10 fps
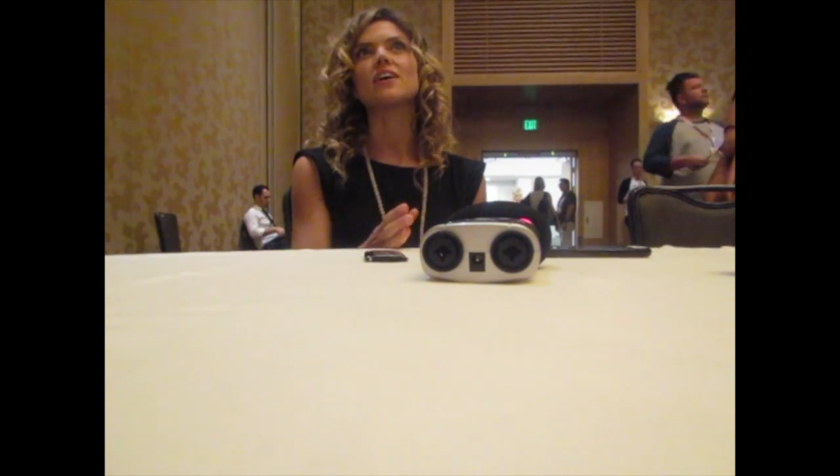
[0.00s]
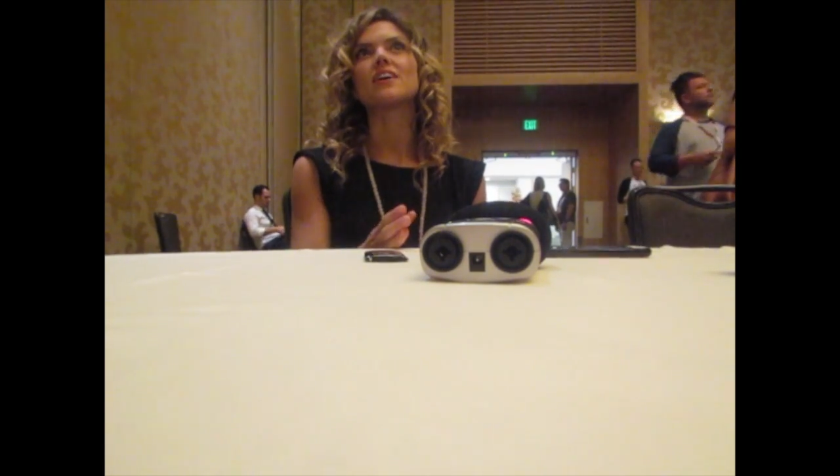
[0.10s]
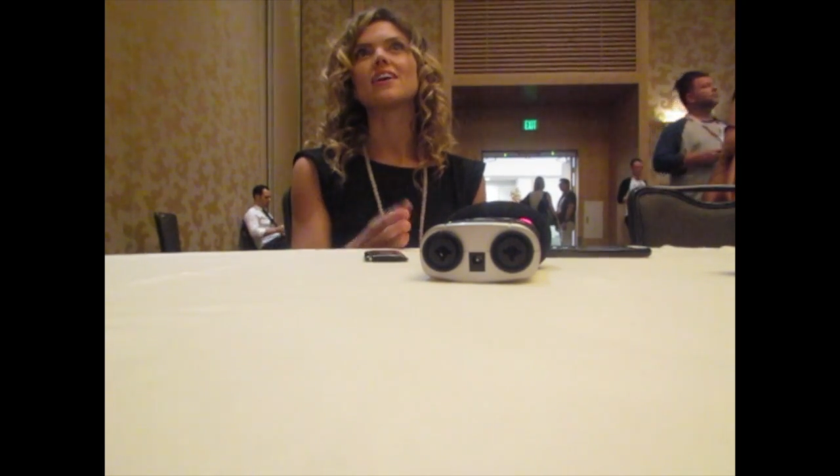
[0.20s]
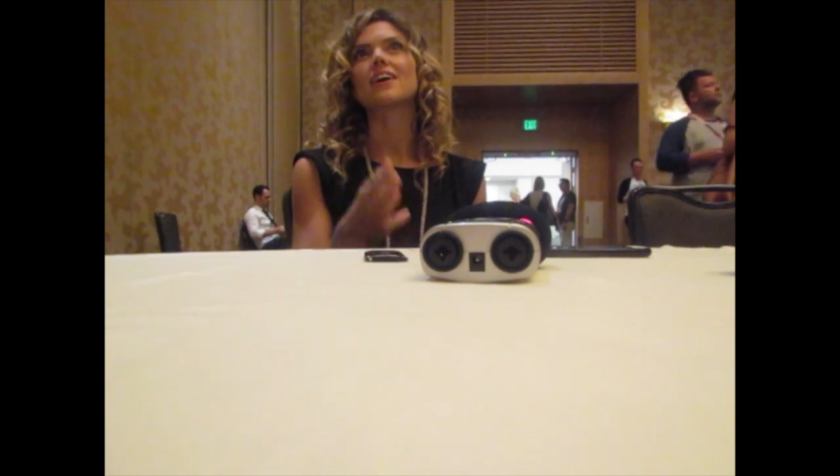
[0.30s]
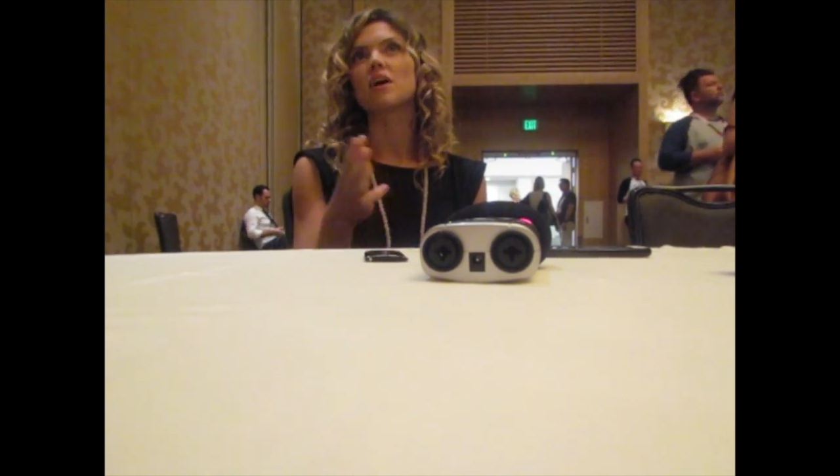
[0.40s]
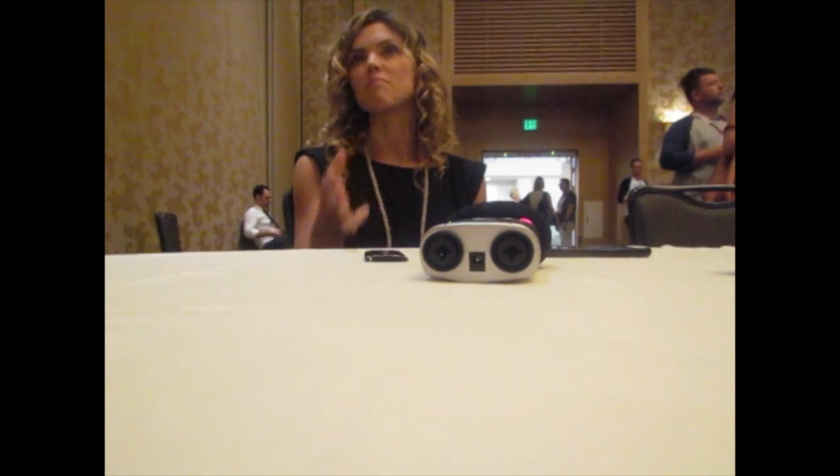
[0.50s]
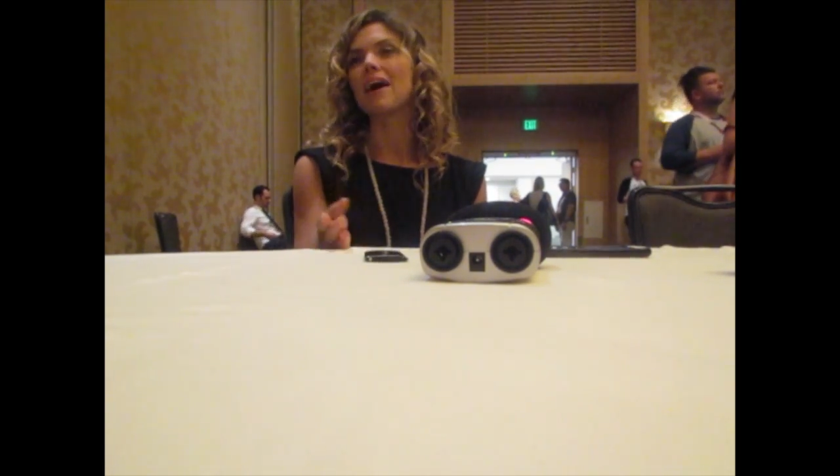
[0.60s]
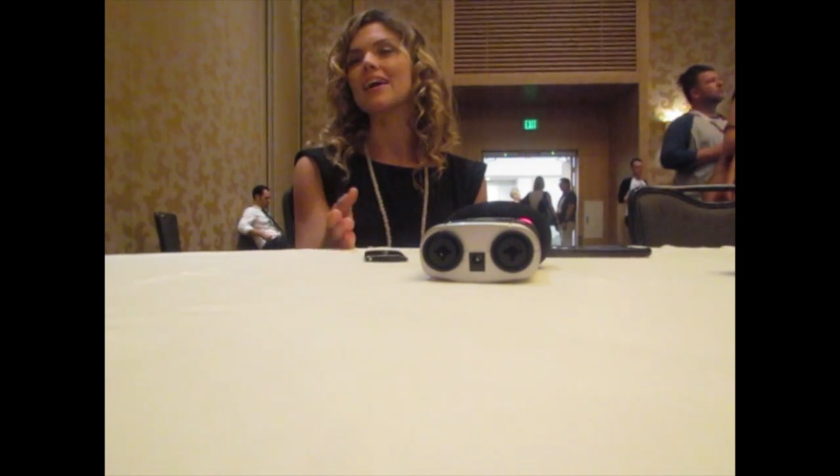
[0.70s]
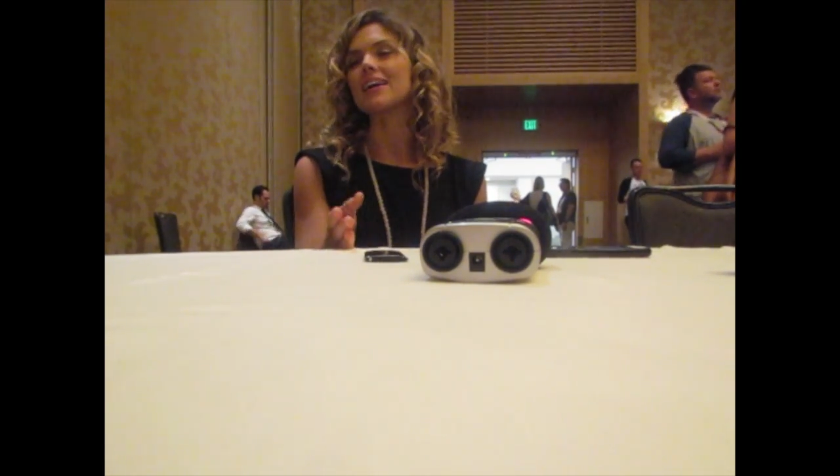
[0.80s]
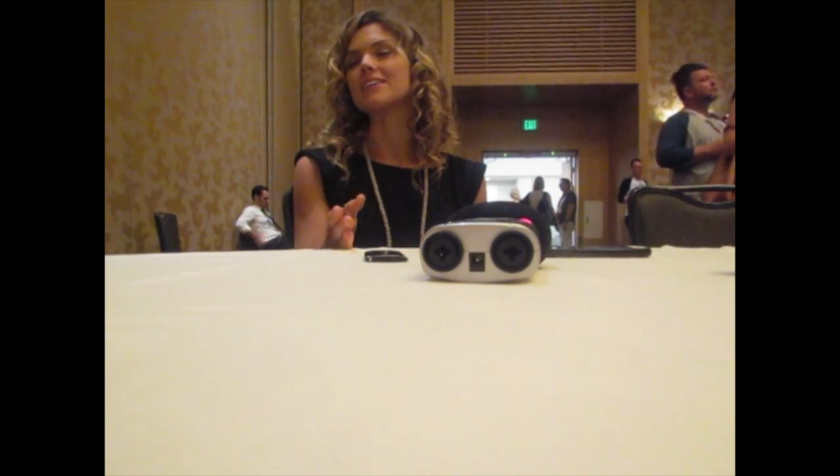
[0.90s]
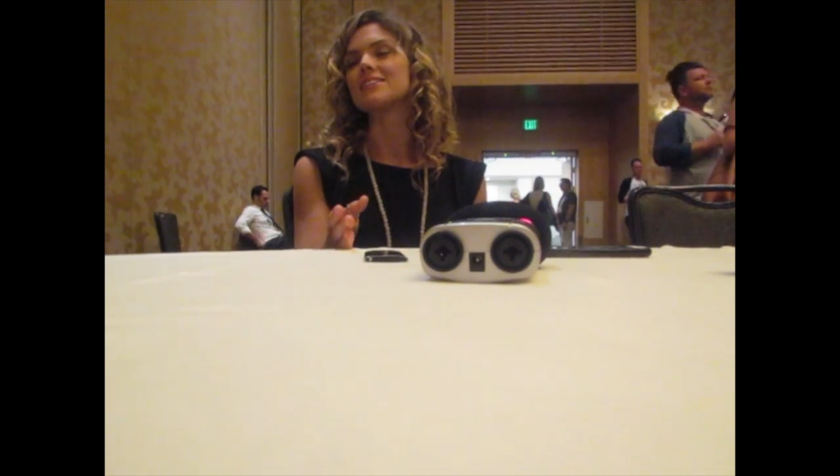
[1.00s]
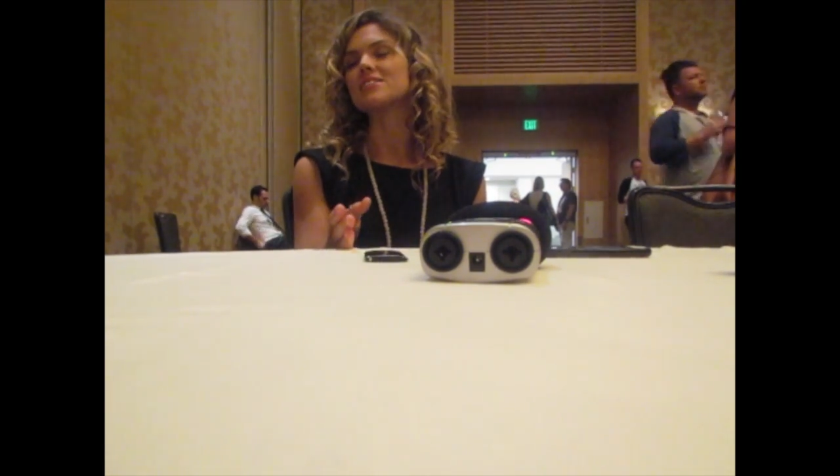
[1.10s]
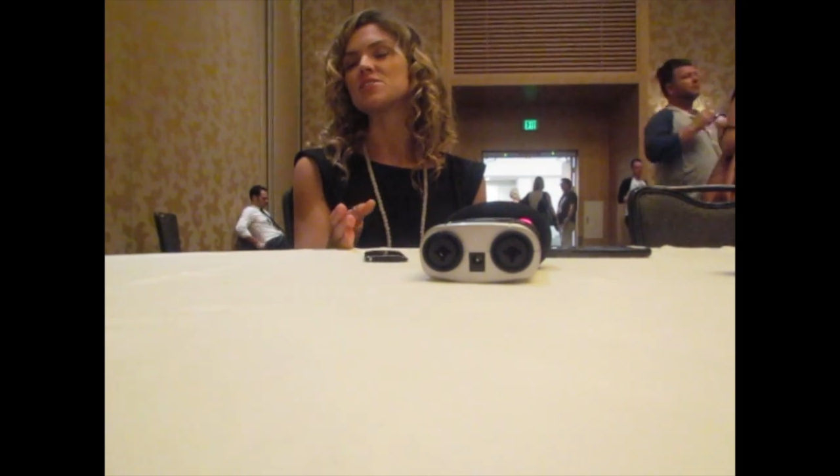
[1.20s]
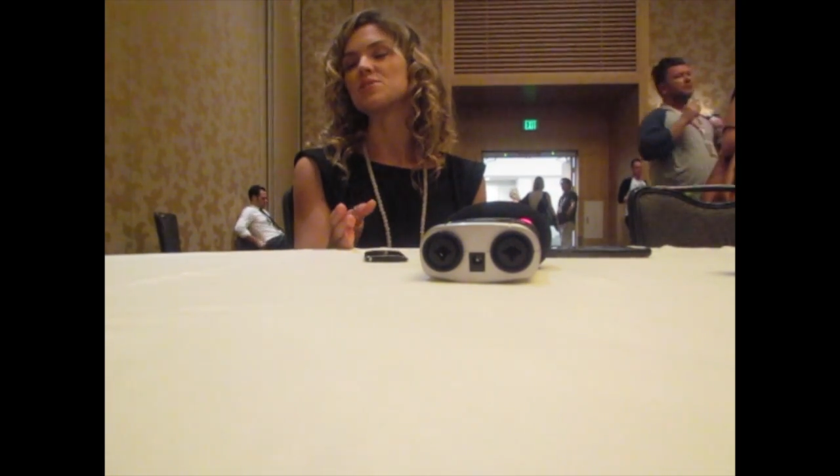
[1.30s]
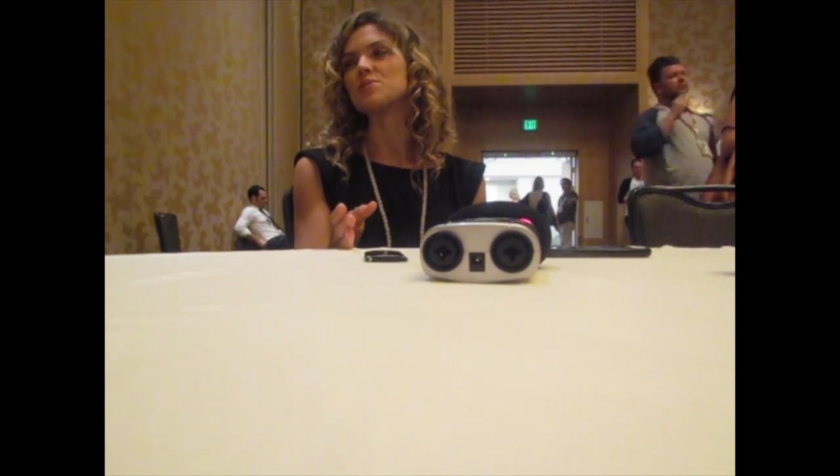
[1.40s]
and I come back
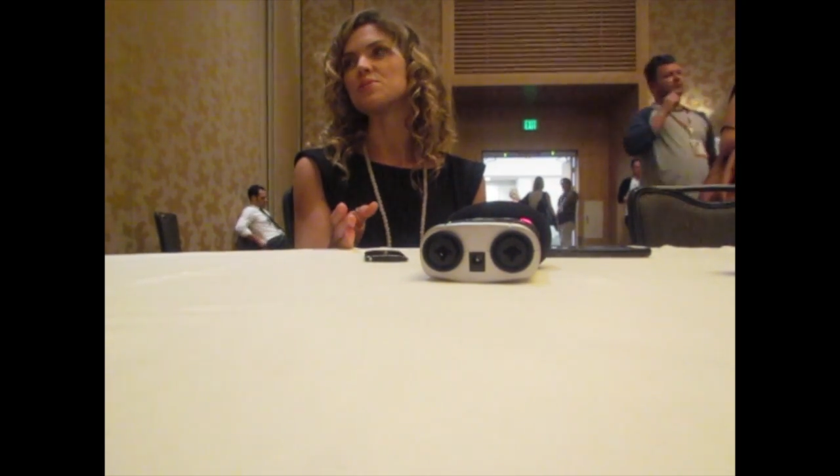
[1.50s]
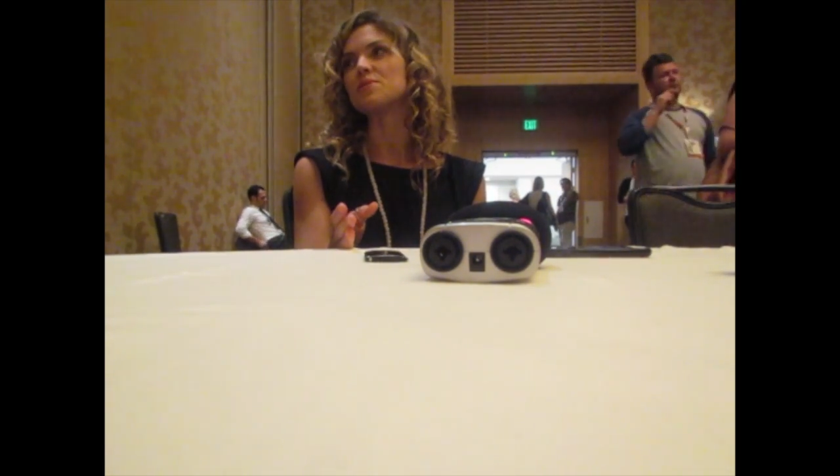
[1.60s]
into